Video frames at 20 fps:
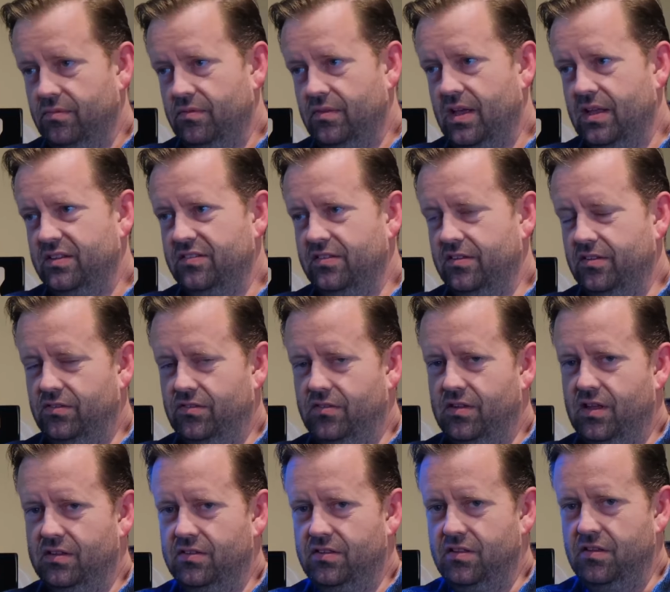that's
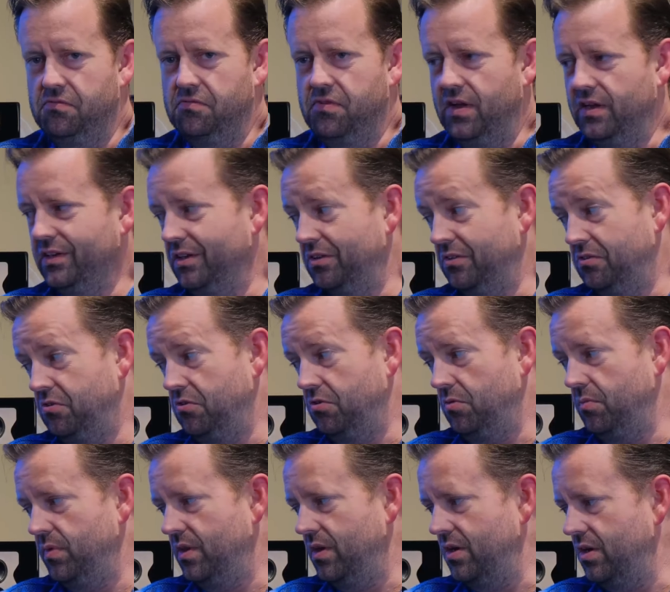the affected
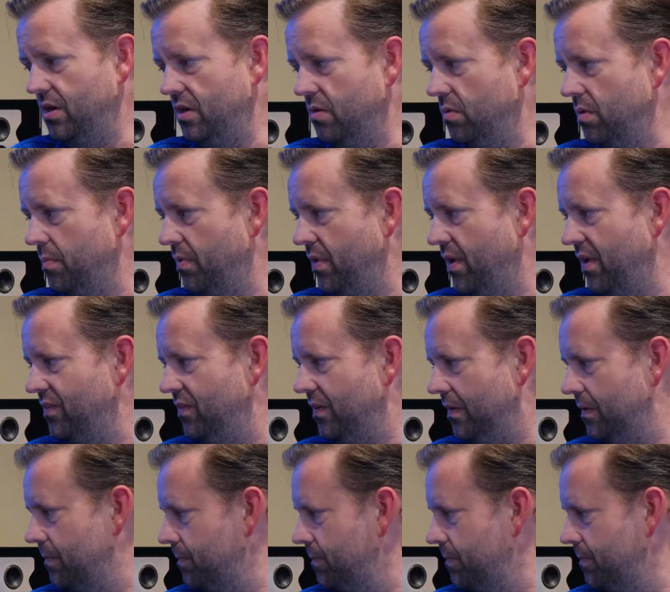tube, and then you can replace it.